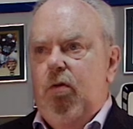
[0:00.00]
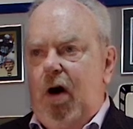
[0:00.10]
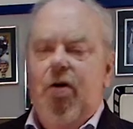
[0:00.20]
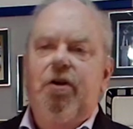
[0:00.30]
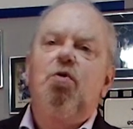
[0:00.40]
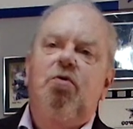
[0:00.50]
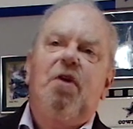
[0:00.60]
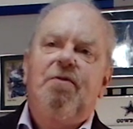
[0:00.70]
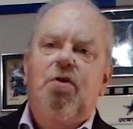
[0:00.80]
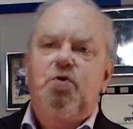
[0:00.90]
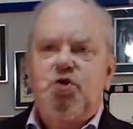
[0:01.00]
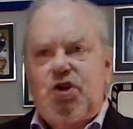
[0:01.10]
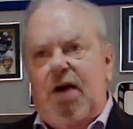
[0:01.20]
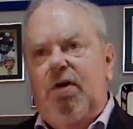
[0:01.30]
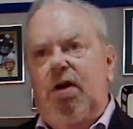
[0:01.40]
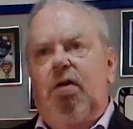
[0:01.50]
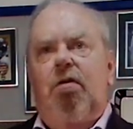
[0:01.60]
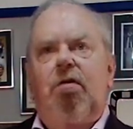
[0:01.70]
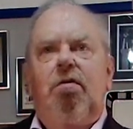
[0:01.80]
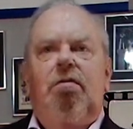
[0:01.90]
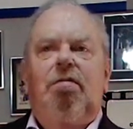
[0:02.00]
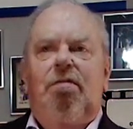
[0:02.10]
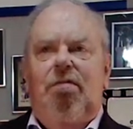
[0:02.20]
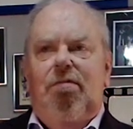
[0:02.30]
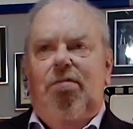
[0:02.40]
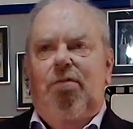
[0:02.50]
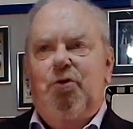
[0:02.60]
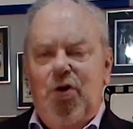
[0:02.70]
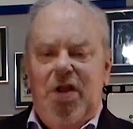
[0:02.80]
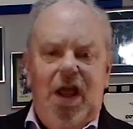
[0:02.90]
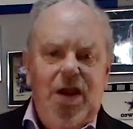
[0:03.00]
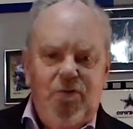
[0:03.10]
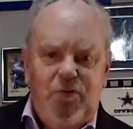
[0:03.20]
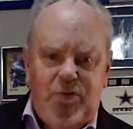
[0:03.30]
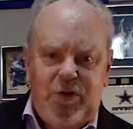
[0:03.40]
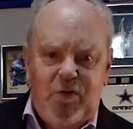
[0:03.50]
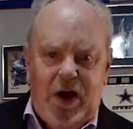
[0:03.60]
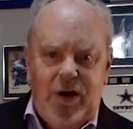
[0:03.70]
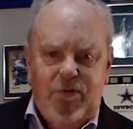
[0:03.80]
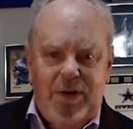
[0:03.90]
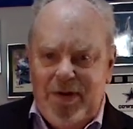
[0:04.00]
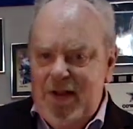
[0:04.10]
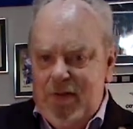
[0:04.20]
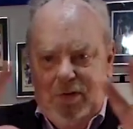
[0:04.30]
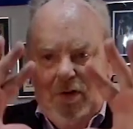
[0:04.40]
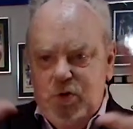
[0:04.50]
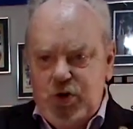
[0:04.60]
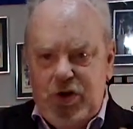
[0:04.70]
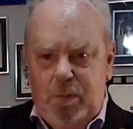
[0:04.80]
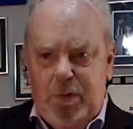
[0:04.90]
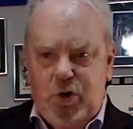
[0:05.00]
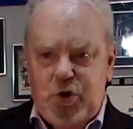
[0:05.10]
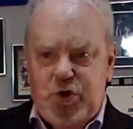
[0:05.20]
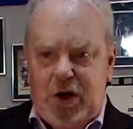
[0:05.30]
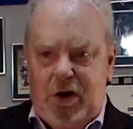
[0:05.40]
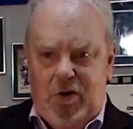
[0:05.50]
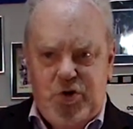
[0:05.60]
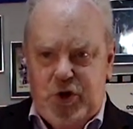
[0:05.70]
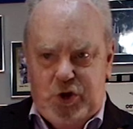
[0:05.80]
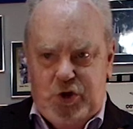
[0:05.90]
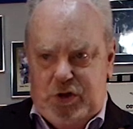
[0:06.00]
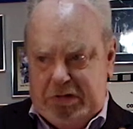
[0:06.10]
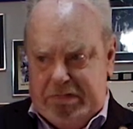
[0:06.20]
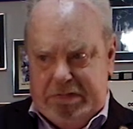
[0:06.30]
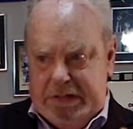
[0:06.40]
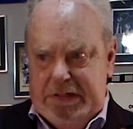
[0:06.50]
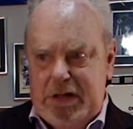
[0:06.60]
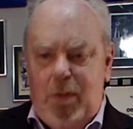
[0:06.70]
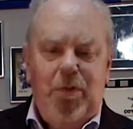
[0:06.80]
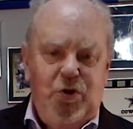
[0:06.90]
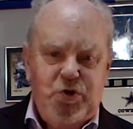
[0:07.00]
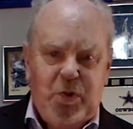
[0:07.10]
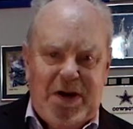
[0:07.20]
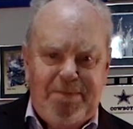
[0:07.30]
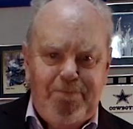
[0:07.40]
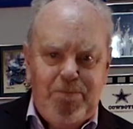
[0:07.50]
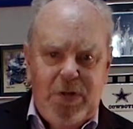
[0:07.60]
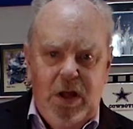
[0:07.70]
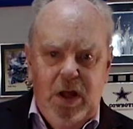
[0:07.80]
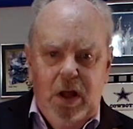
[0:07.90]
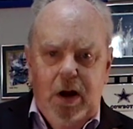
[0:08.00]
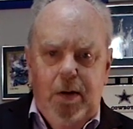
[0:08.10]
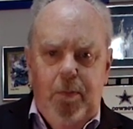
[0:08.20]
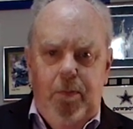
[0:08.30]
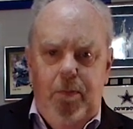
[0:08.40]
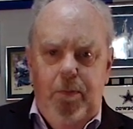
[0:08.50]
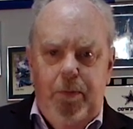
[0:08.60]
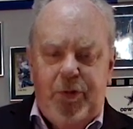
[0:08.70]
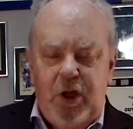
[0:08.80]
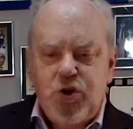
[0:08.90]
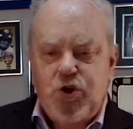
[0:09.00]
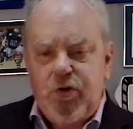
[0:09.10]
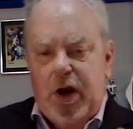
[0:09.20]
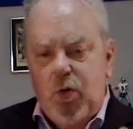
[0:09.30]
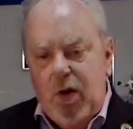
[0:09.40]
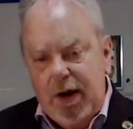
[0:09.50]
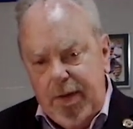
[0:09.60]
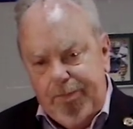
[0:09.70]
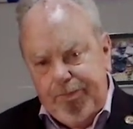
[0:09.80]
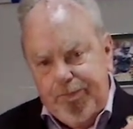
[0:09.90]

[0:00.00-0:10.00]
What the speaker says: argue in favor of 7, 38, 55, right? Those numbers are just numbers, right? But the issue that I want,